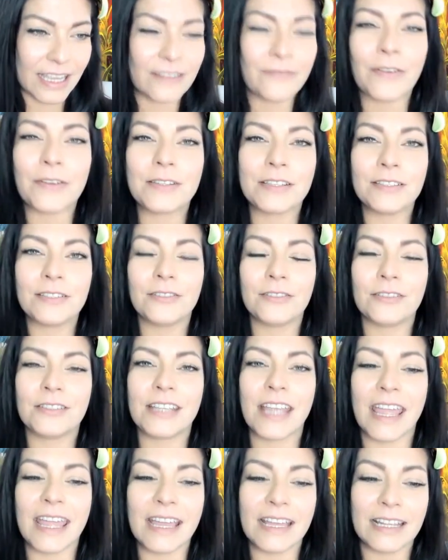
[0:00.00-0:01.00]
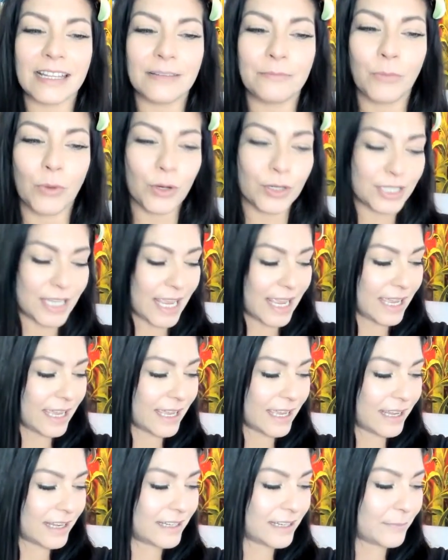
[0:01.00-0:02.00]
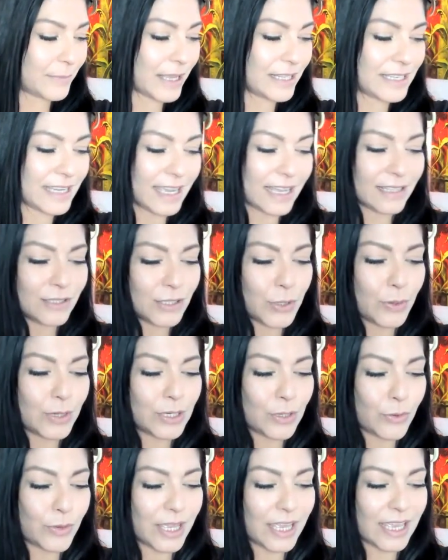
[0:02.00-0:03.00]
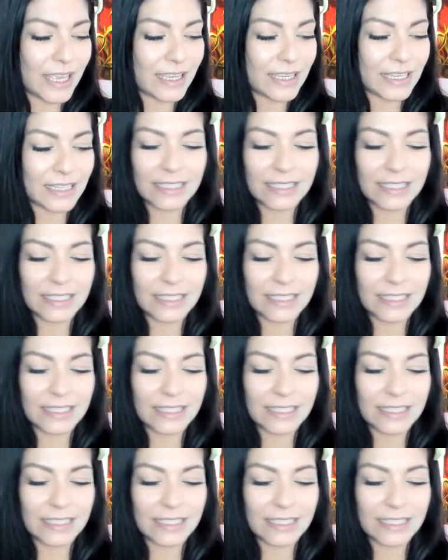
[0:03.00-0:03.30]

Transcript: If I was a little tan, more tan, my tan's going away.